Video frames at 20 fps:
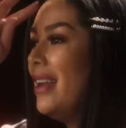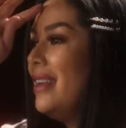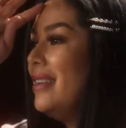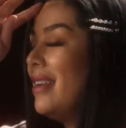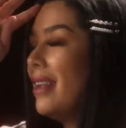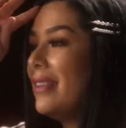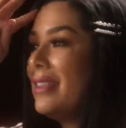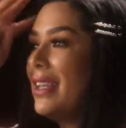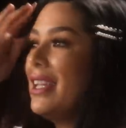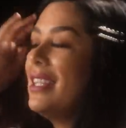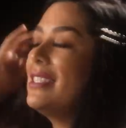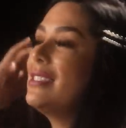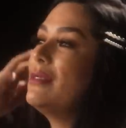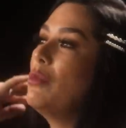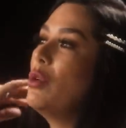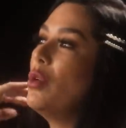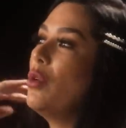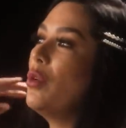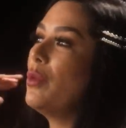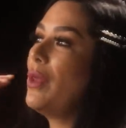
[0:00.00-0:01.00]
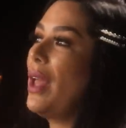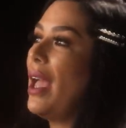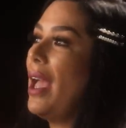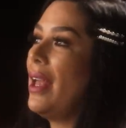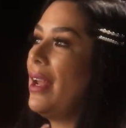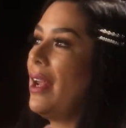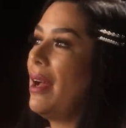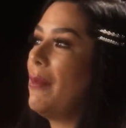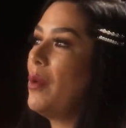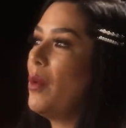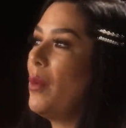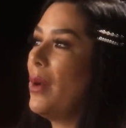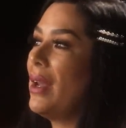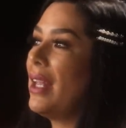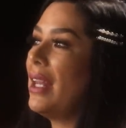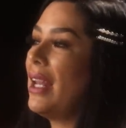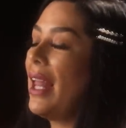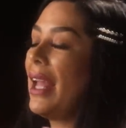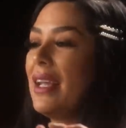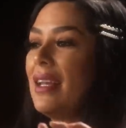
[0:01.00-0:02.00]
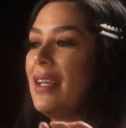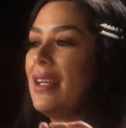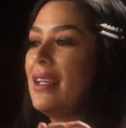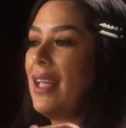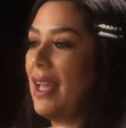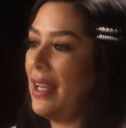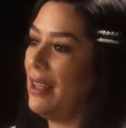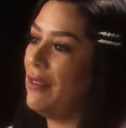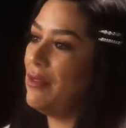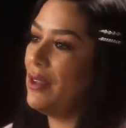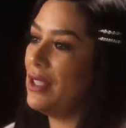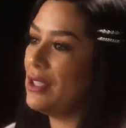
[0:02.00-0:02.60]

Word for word: Nothing is moved and I'm already like getting